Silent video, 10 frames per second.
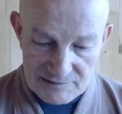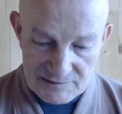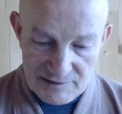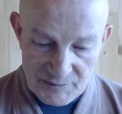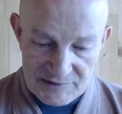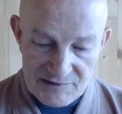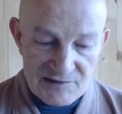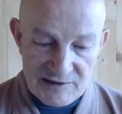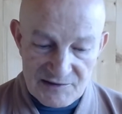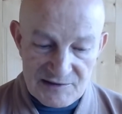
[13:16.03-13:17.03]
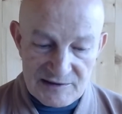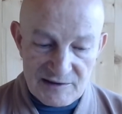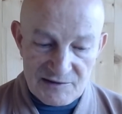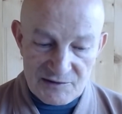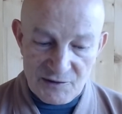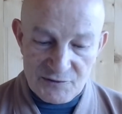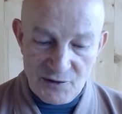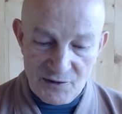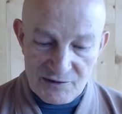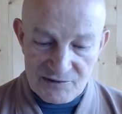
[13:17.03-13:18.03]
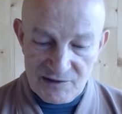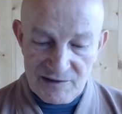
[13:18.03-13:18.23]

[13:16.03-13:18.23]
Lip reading: But this nothingness, of course,